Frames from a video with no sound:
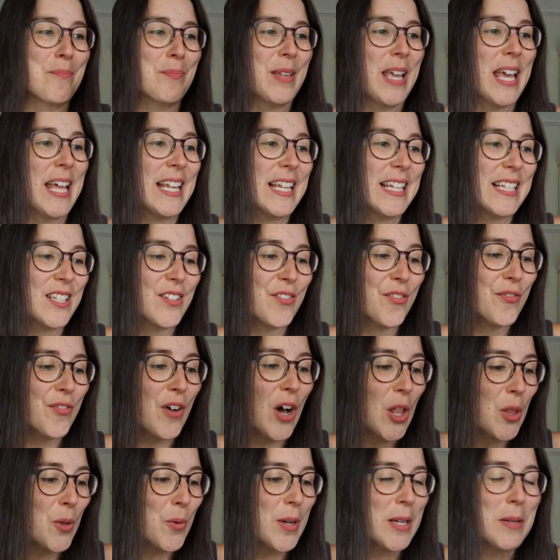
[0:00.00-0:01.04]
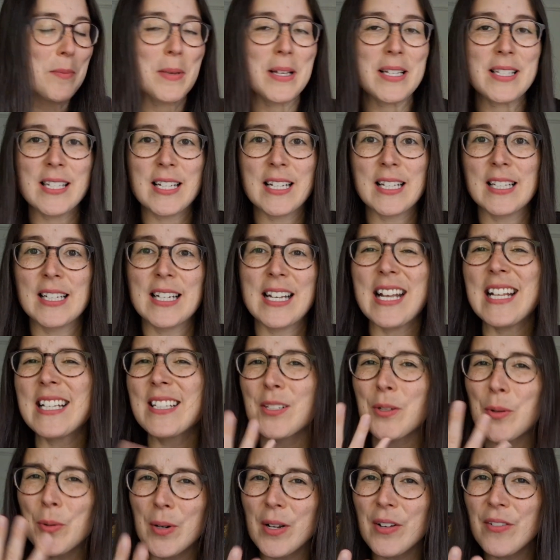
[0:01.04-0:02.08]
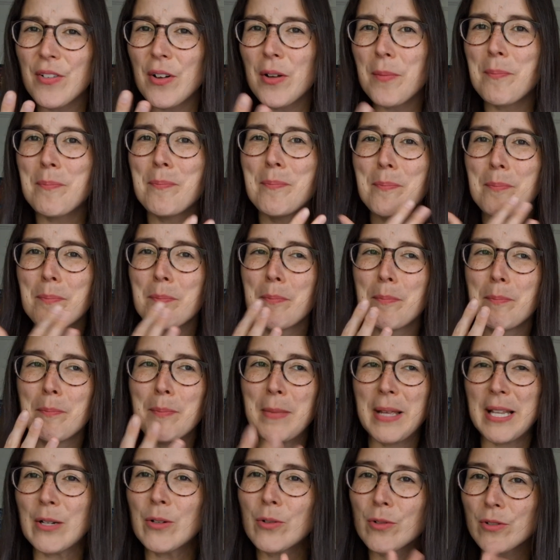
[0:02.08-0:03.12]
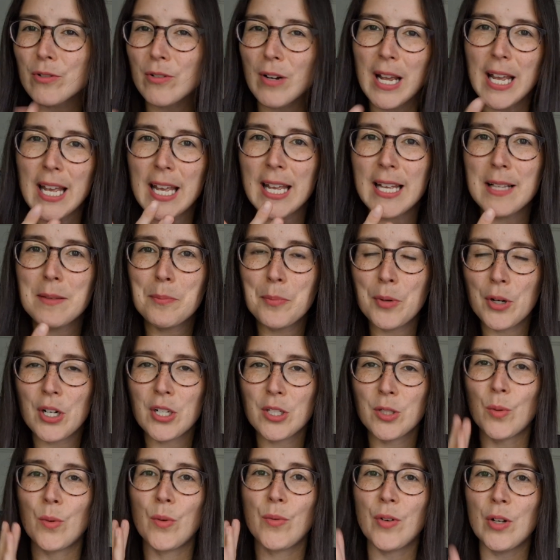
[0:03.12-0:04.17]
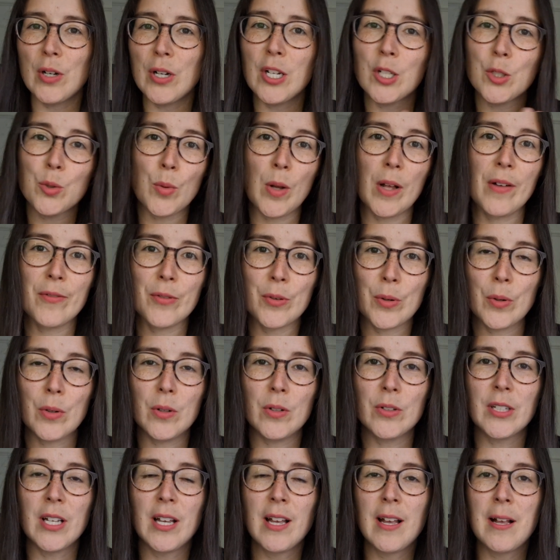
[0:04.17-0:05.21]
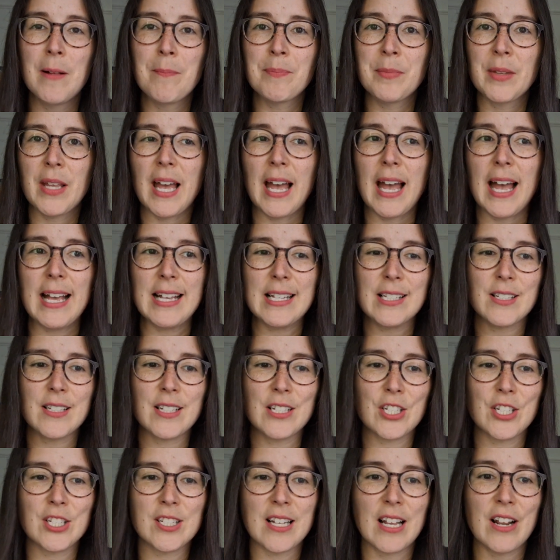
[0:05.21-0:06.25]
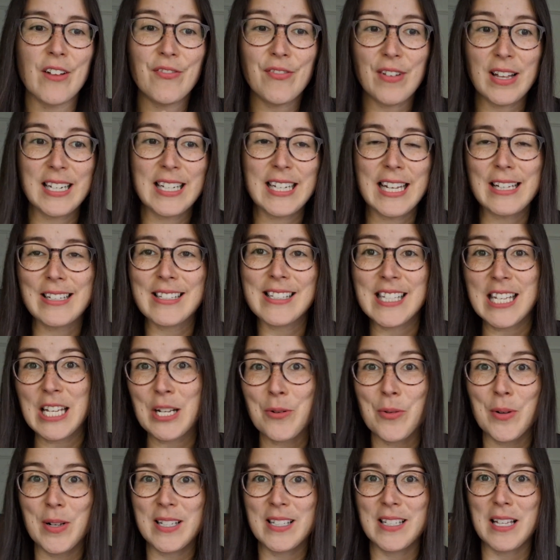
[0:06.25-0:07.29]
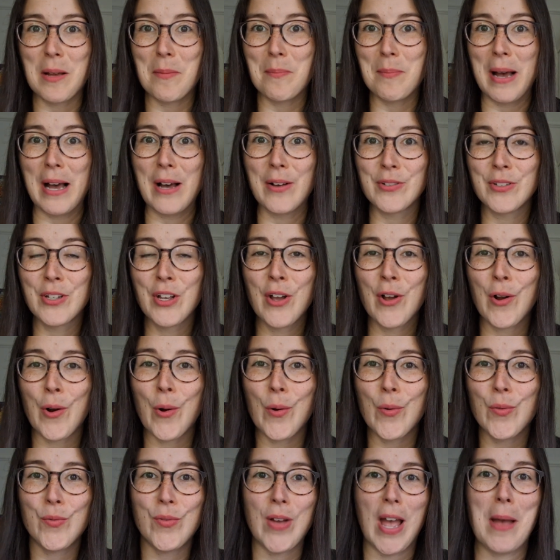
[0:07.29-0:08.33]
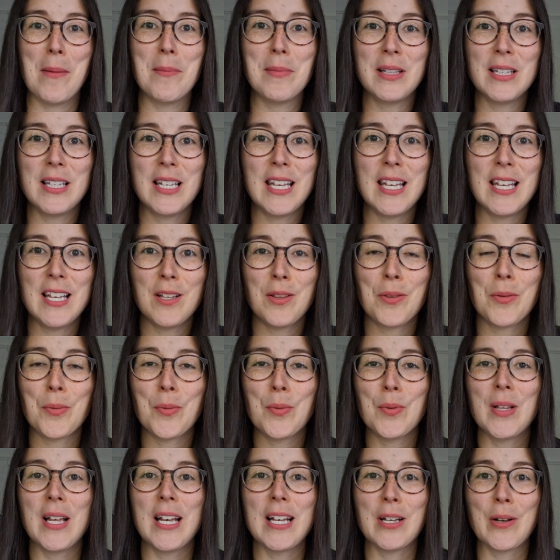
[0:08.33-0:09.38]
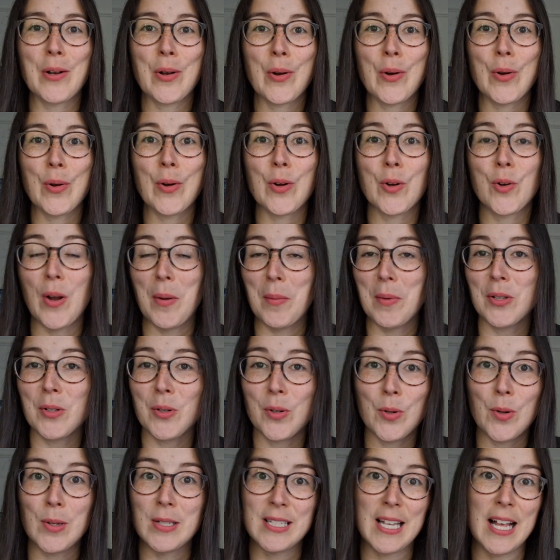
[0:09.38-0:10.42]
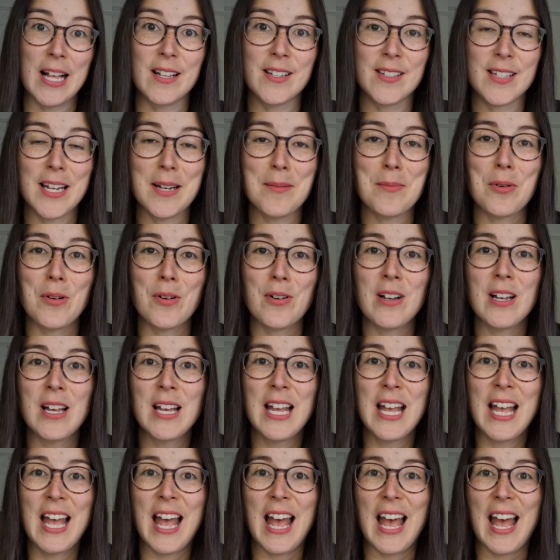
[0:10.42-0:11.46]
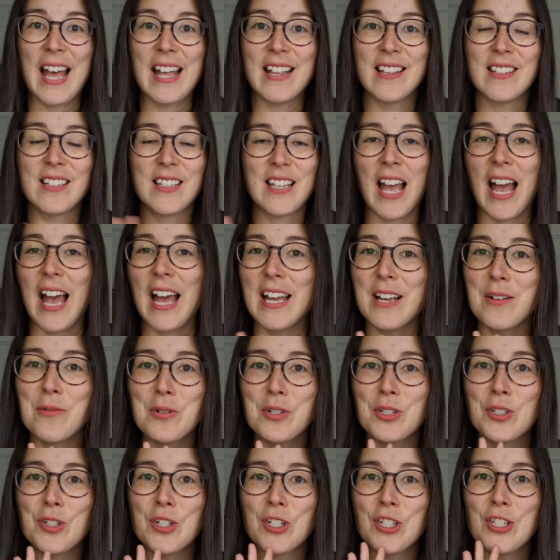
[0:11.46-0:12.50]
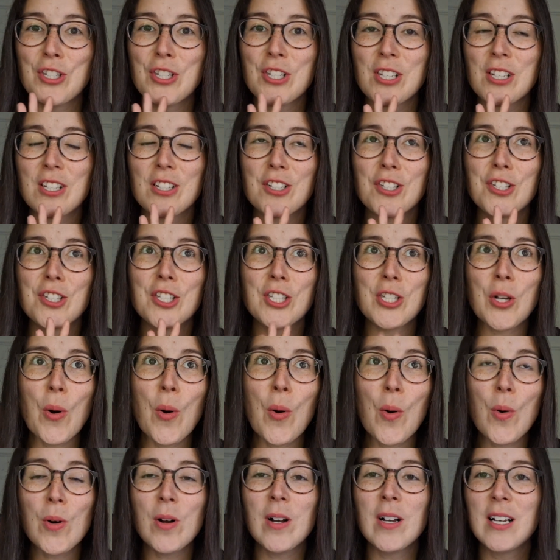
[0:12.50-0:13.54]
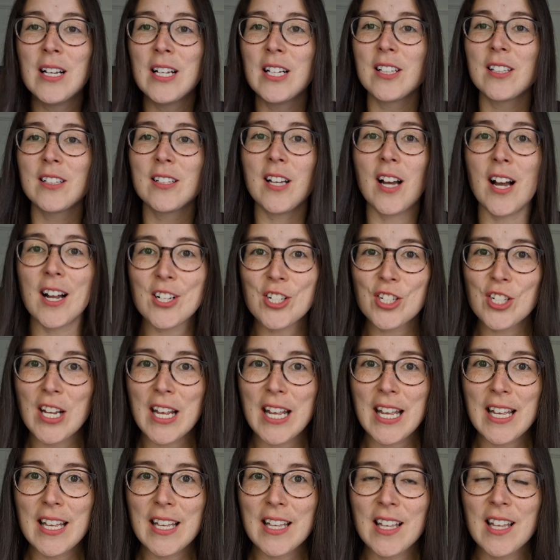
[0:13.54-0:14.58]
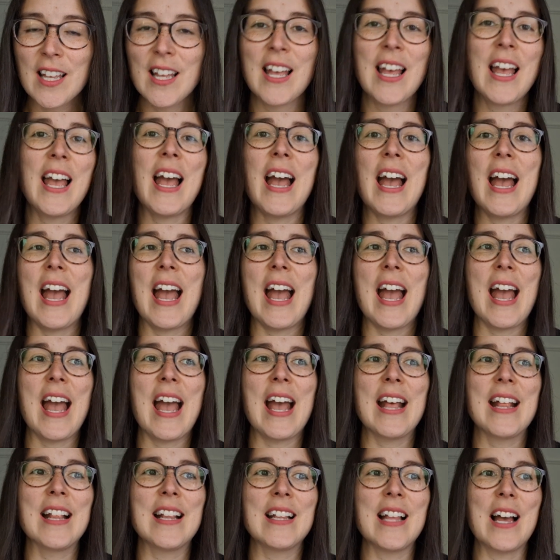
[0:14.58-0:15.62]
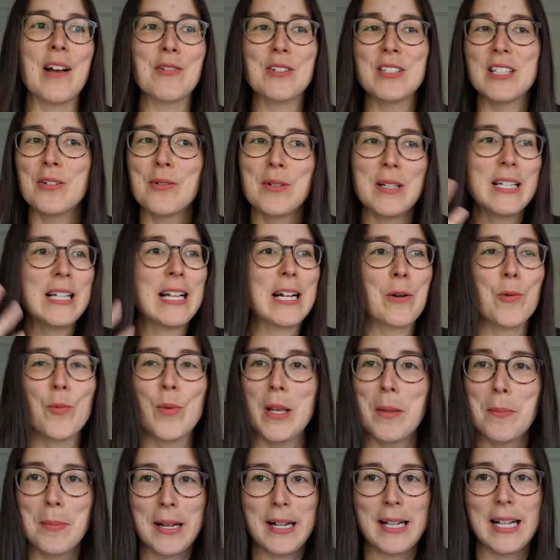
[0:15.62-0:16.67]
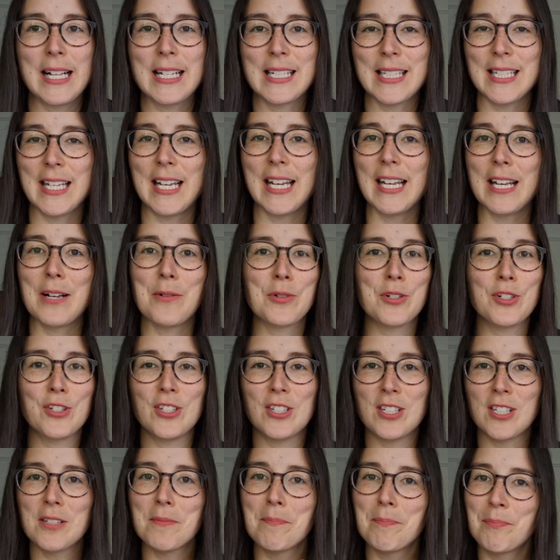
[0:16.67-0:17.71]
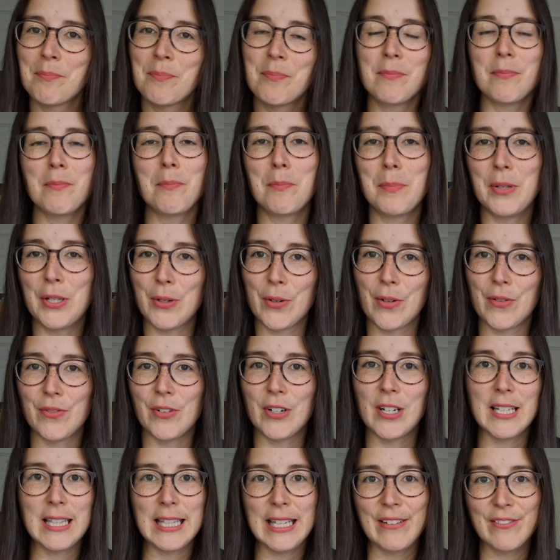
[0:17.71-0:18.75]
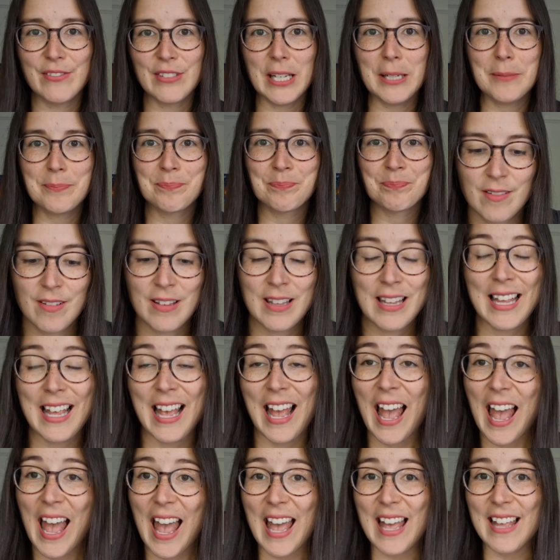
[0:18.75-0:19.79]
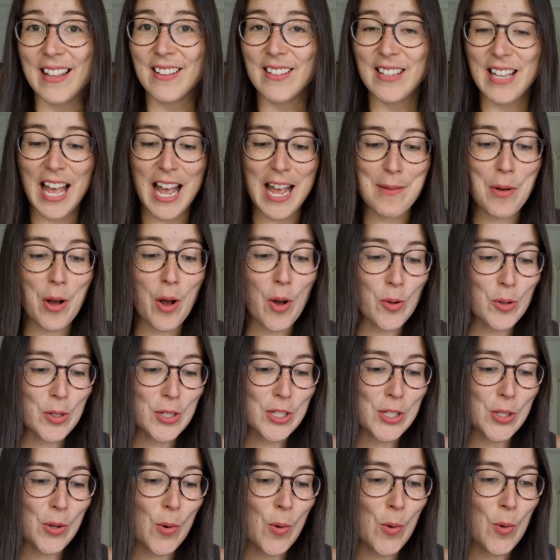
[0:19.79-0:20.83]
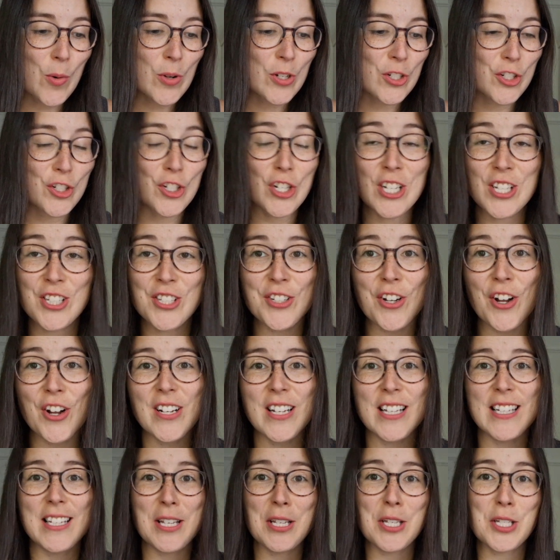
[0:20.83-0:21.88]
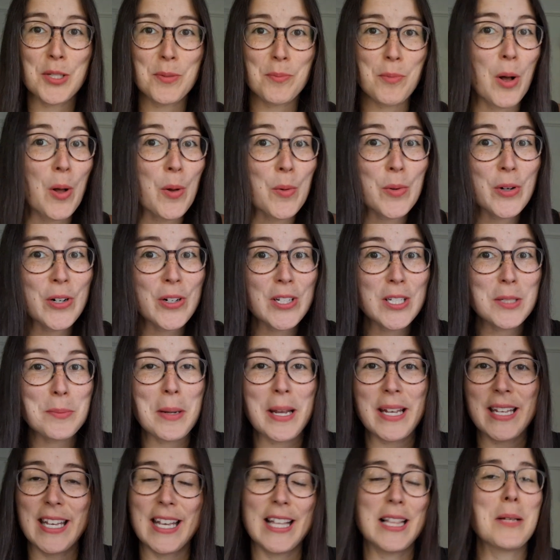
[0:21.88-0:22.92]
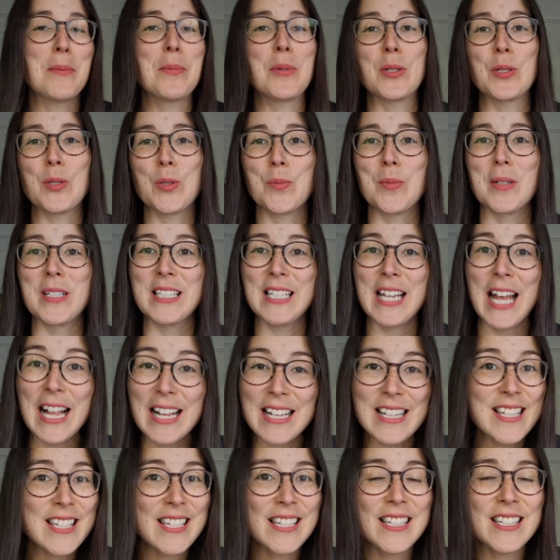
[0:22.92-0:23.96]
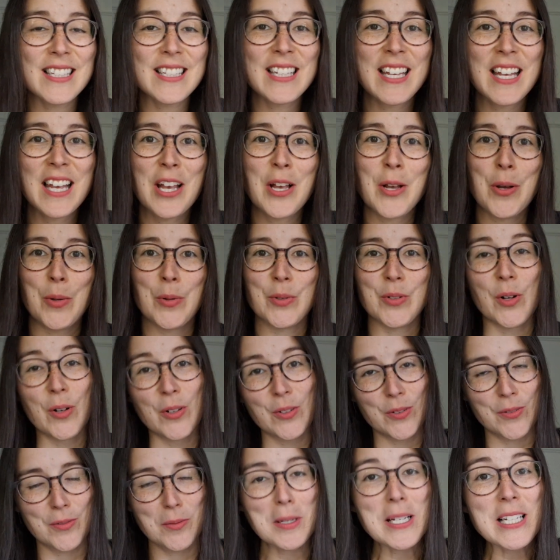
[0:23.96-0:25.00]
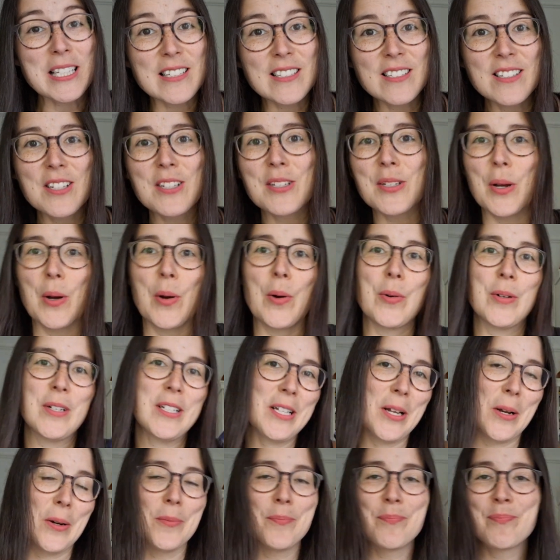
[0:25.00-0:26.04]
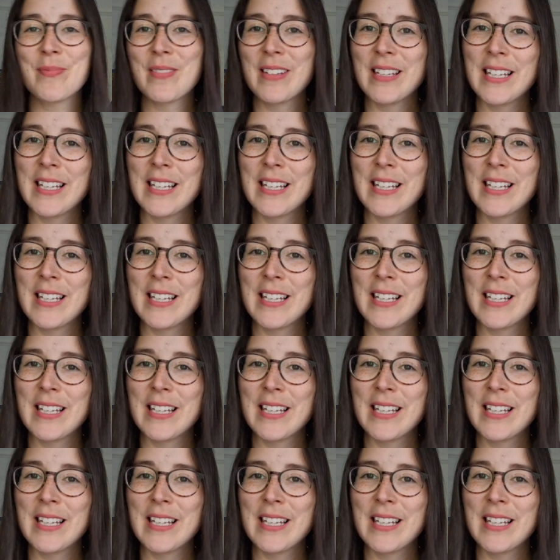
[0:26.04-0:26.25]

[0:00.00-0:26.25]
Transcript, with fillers: It is following basically, it's sort of a middle grade book, so we're following a 12-year-old as she's kind of finding out secrets about her family through like her grandmother who has Alzheimer's. And yeah, it was just so touching, and I was literally like weeping last night. It was just beautiful. I loved it. And I also just started The Small Worlds by Caleb Azumah Nelson, who's also from England, so you know,